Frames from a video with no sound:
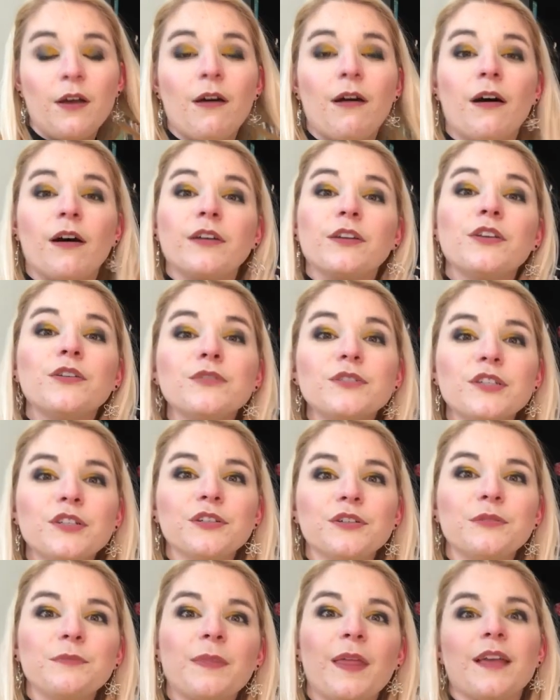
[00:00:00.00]
on
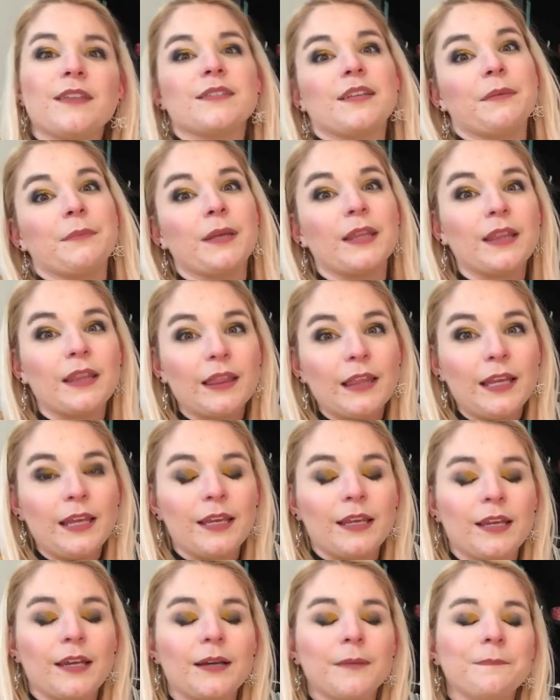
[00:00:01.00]
YouTube that sent me the
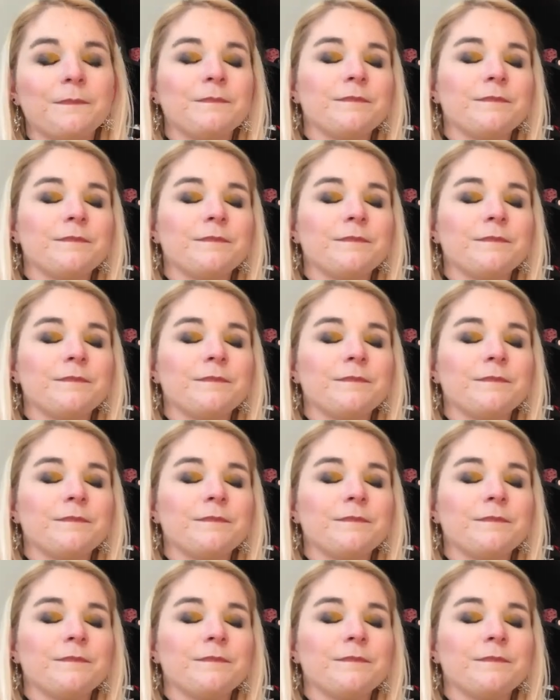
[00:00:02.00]
link.